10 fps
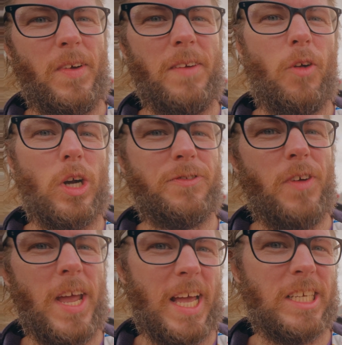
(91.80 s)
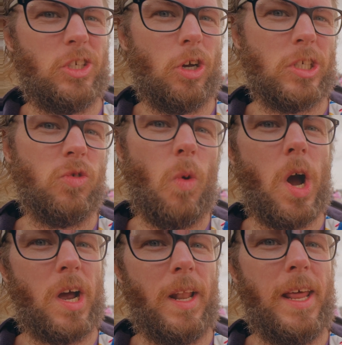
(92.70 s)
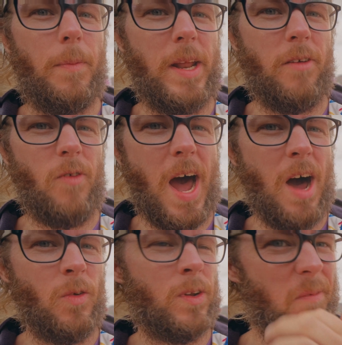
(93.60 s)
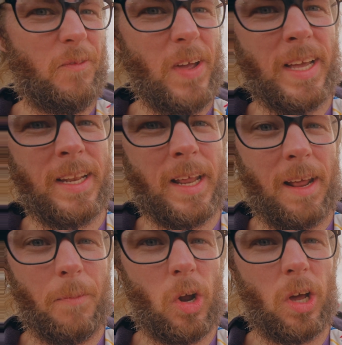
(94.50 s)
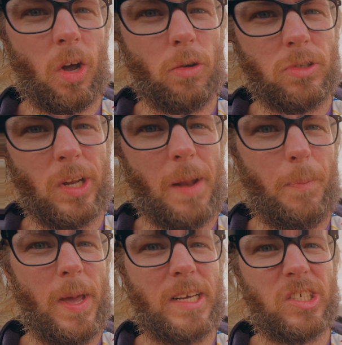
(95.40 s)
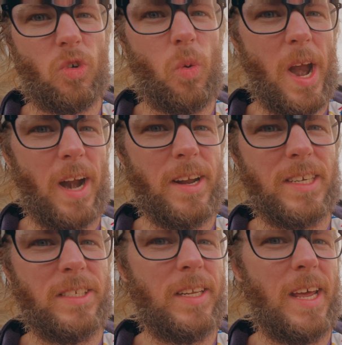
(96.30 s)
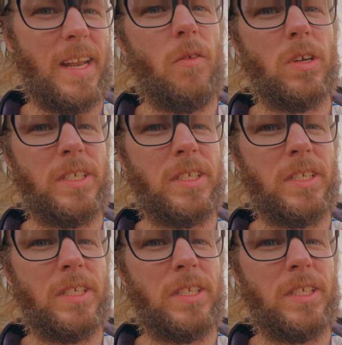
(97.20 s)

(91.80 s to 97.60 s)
First thing is just to walk a little bit around. I'm thinking that I'm gonna go to that big square yesterday. There was